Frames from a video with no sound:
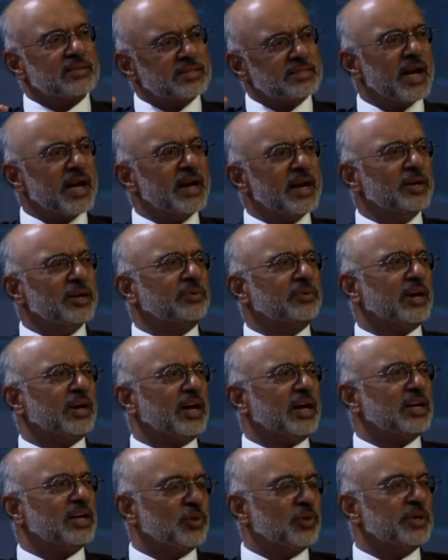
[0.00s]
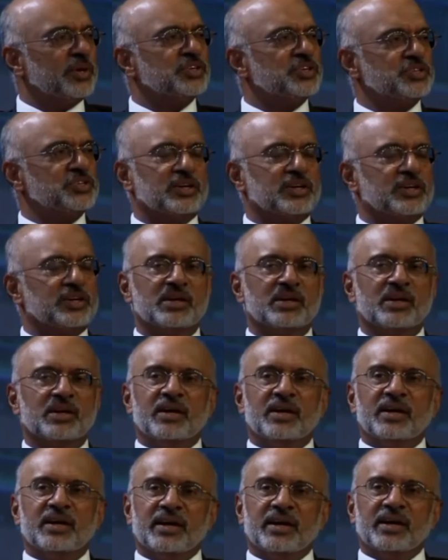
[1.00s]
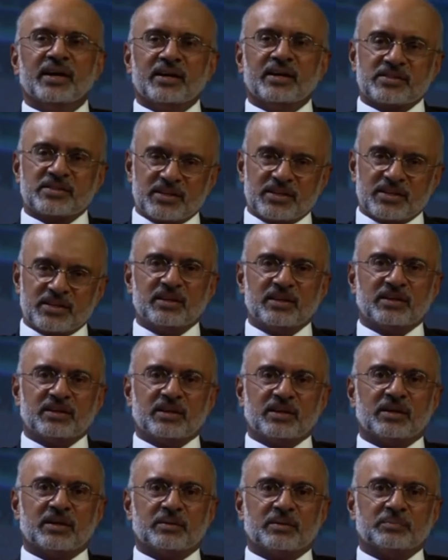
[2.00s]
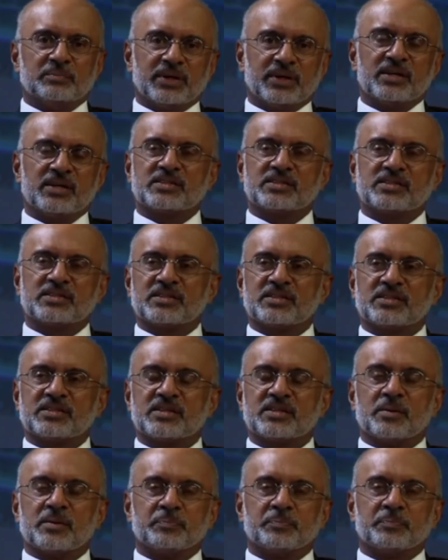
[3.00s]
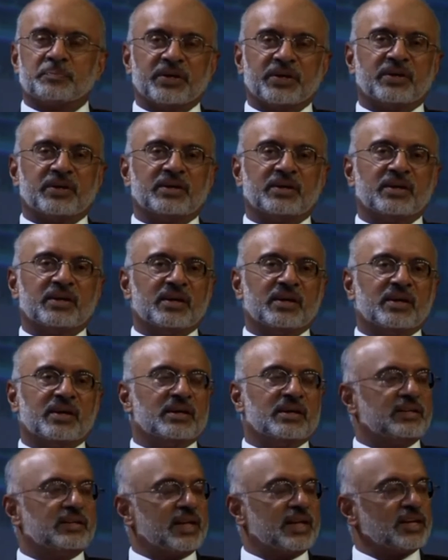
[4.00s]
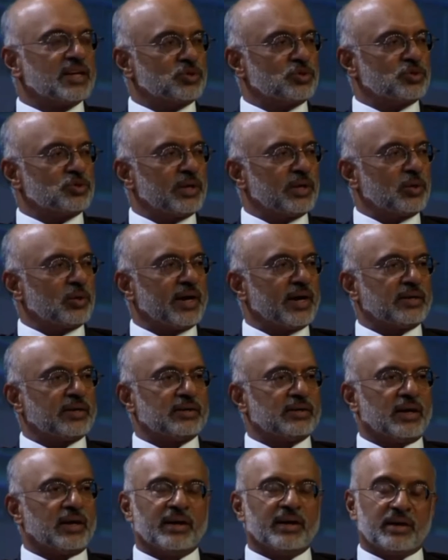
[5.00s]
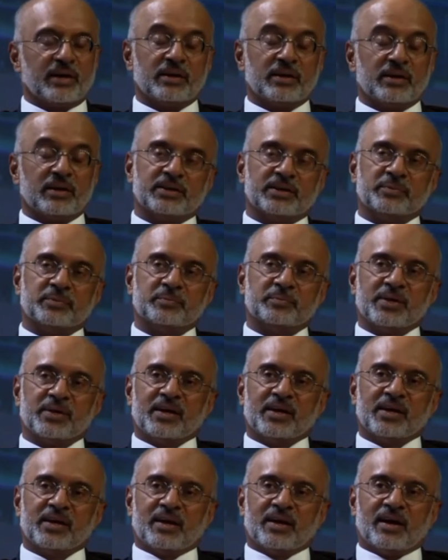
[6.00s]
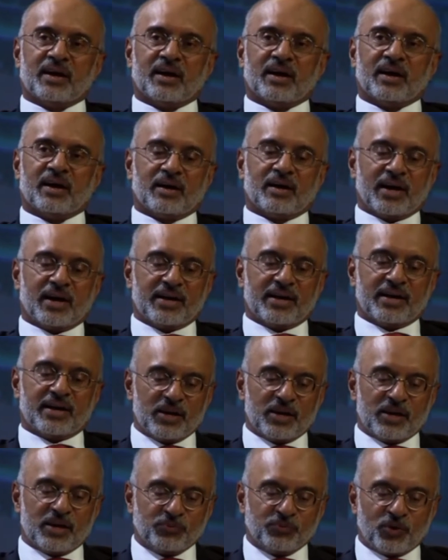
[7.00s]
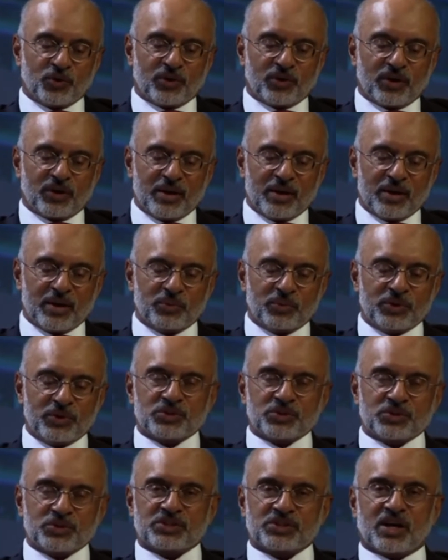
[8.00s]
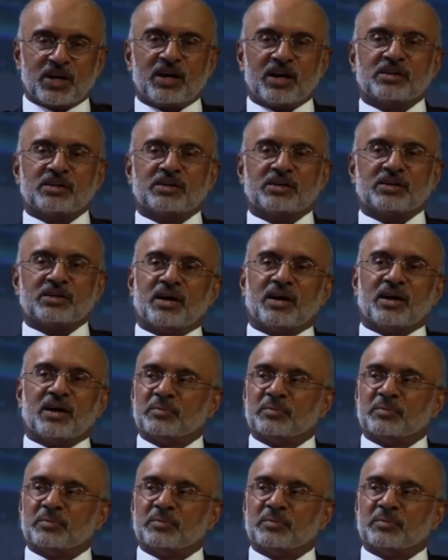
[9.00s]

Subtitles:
This kind of transformation in a single term, in a 6-year period, is actually quite unheralded. And therefore, I'm going to start,